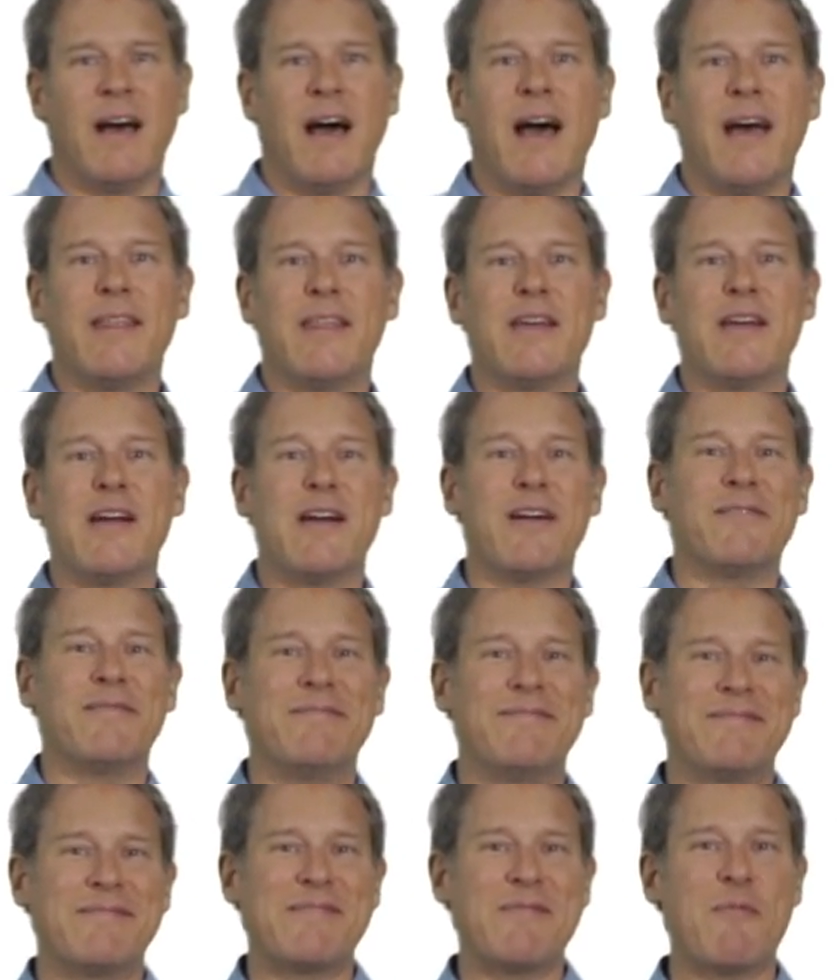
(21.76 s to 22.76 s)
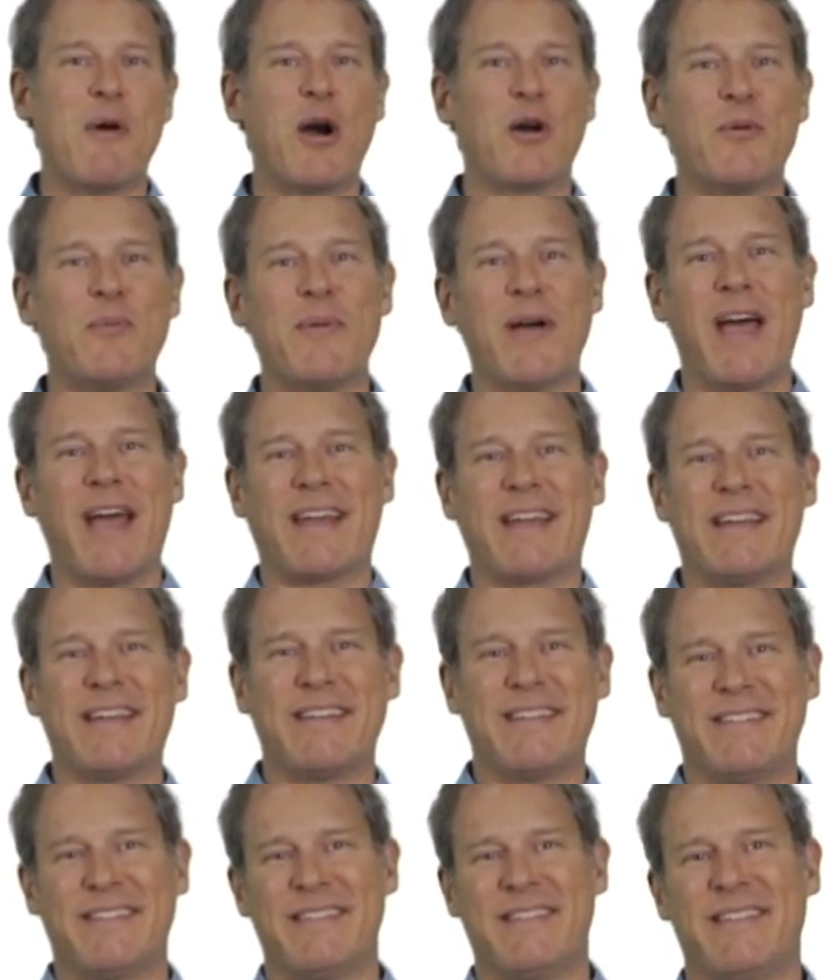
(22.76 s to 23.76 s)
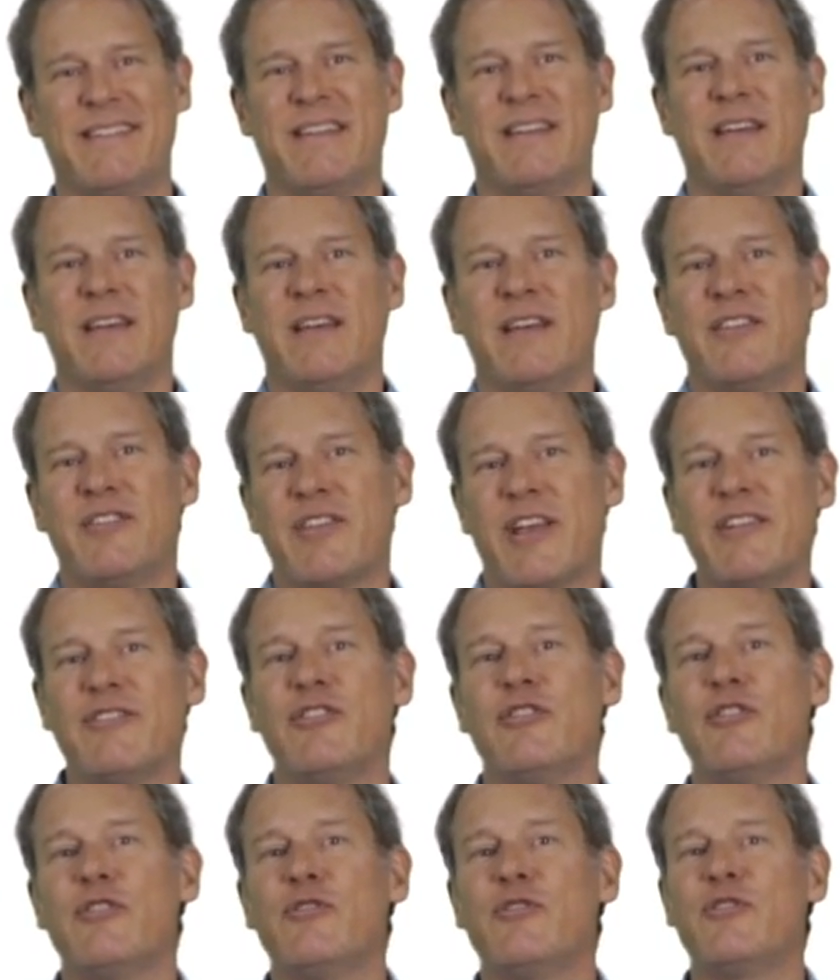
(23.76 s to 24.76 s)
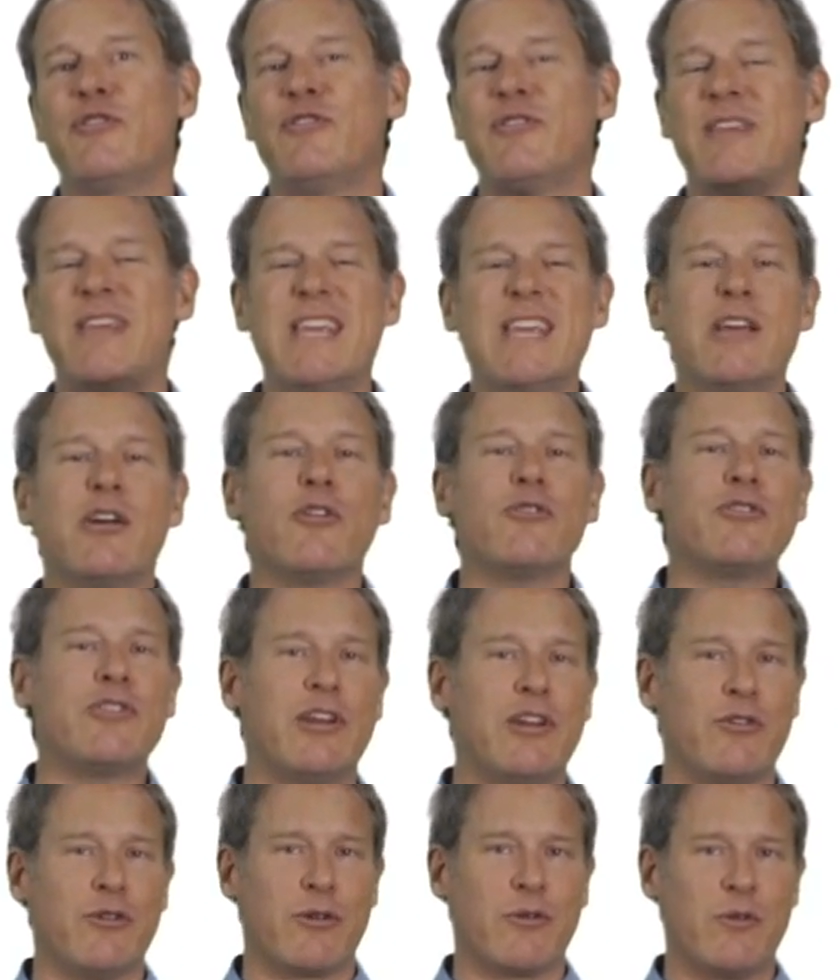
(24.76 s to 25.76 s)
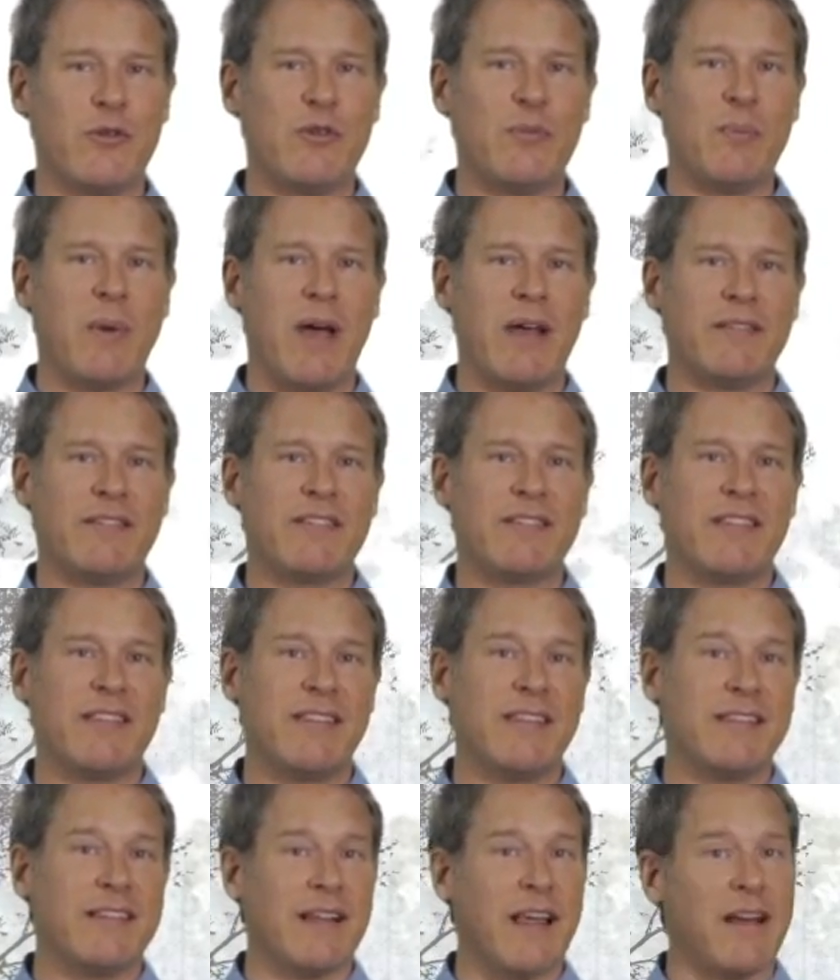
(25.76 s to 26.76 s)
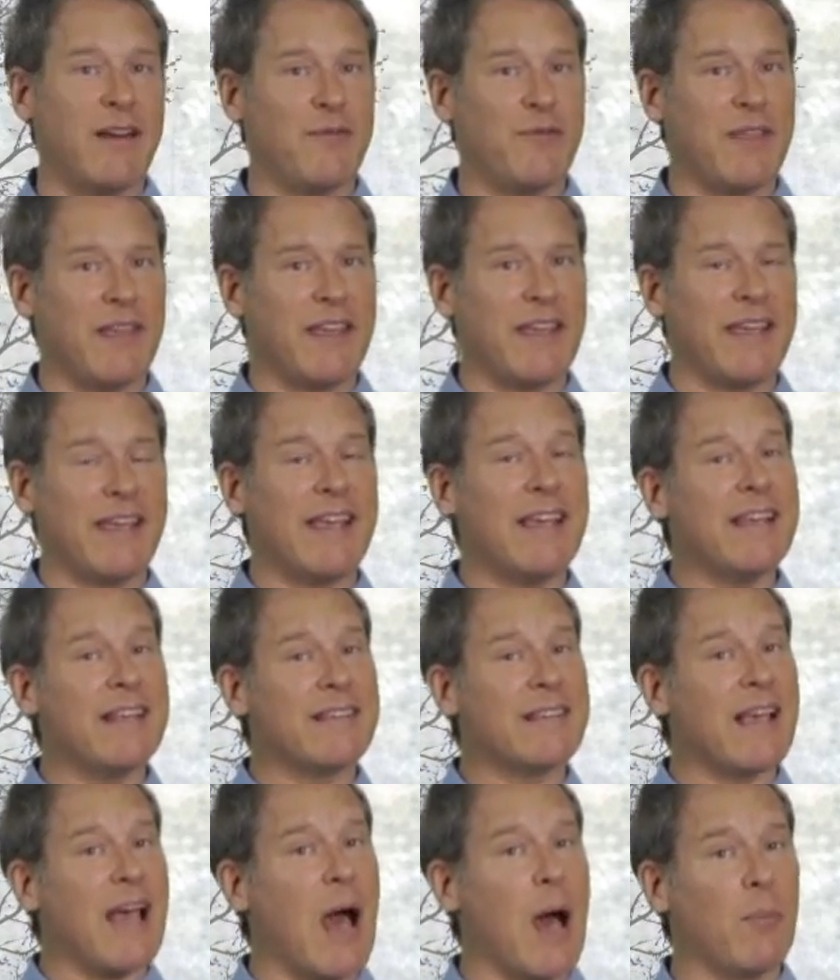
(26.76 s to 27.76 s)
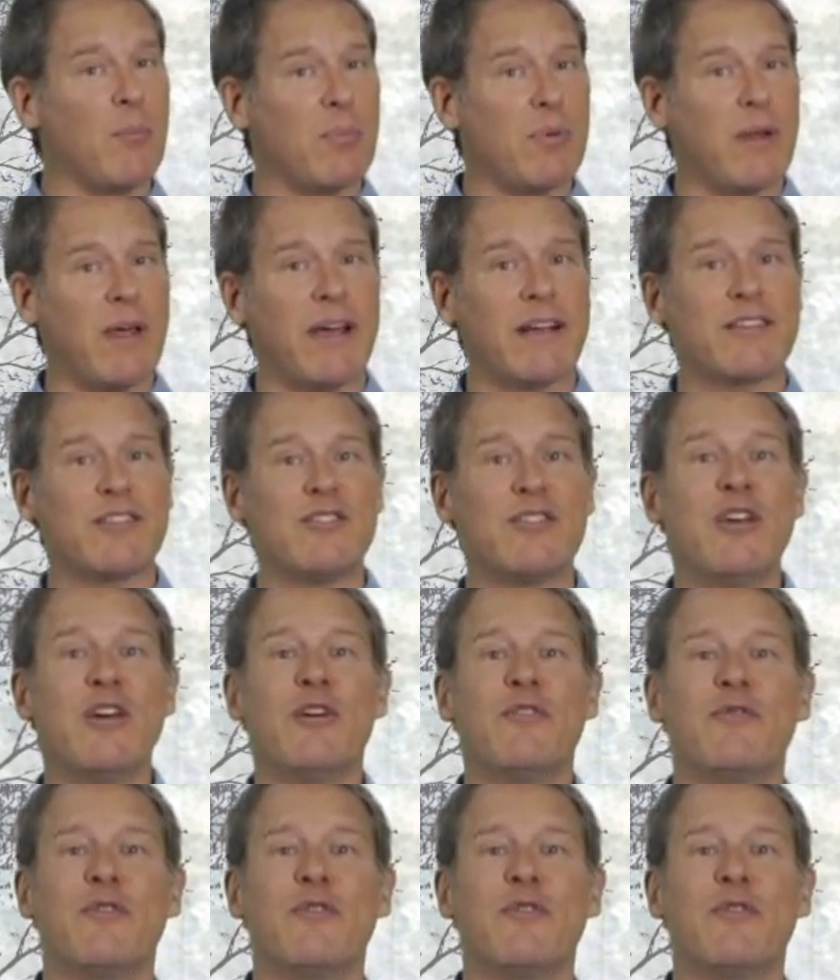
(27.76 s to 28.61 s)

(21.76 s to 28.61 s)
Hi there, welcome back. Sancho's egocentric response to this line of thinking is complex.